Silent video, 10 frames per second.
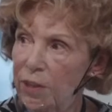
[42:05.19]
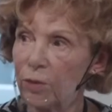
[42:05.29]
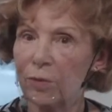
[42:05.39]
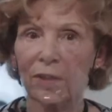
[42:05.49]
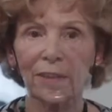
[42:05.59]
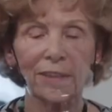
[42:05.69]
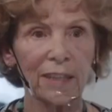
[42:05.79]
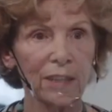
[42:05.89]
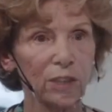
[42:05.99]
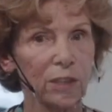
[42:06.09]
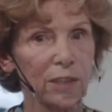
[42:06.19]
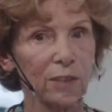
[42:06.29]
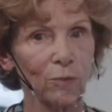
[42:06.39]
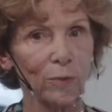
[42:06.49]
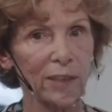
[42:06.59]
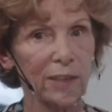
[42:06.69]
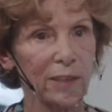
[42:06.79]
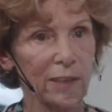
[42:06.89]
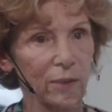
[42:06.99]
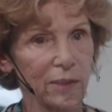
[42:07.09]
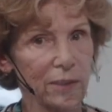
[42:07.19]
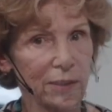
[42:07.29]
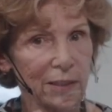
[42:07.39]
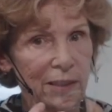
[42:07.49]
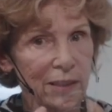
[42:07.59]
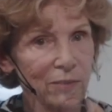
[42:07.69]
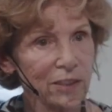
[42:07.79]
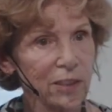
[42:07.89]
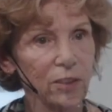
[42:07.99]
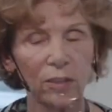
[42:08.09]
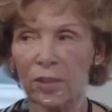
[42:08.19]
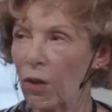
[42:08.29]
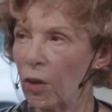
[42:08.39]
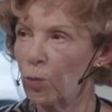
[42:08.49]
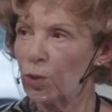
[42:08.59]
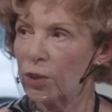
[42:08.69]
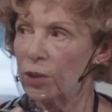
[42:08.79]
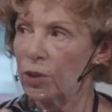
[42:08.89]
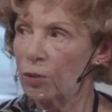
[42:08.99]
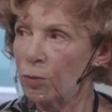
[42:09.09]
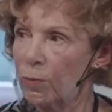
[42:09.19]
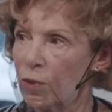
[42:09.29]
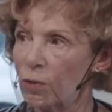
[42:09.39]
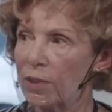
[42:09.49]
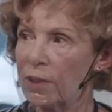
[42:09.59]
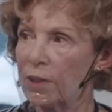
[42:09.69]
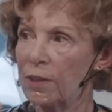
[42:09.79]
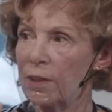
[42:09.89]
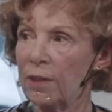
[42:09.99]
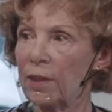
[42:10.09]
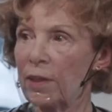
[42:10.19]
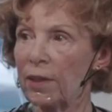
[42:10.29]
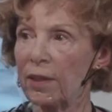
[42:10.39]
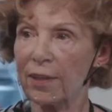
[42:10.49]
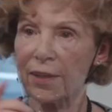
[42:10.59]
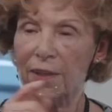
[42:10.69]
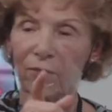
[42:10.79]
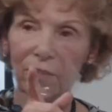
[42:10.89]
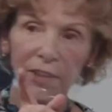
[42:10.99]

to our attention in a way that gives it an almost humanoid, I think of the